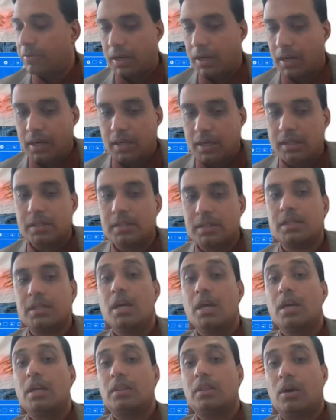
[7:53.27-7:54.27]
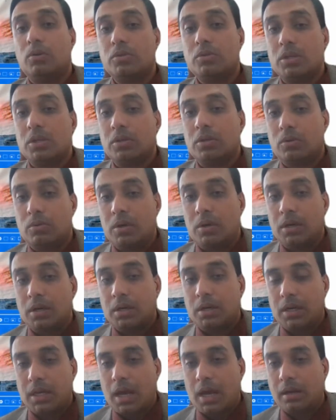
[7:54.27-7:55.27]
adults,
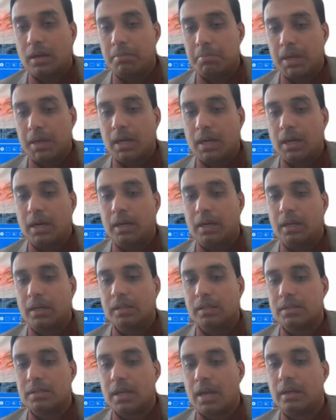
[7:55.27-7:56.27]
1,200 young male adults,